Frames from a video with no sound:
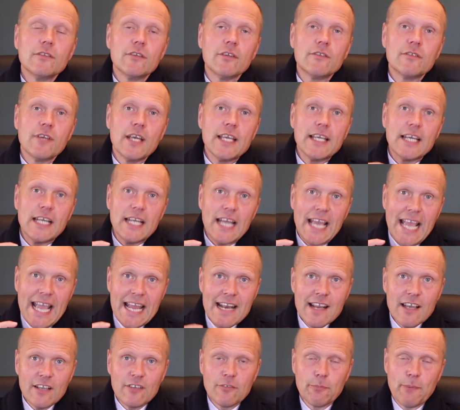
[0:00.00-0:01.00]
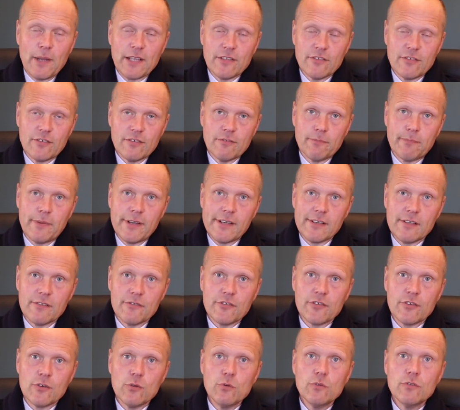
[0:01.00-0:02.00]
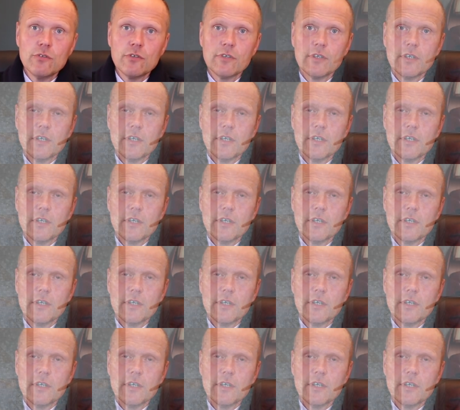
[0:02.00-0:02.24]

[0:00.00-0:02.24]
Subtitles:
to take an inexpensive pair of shoes,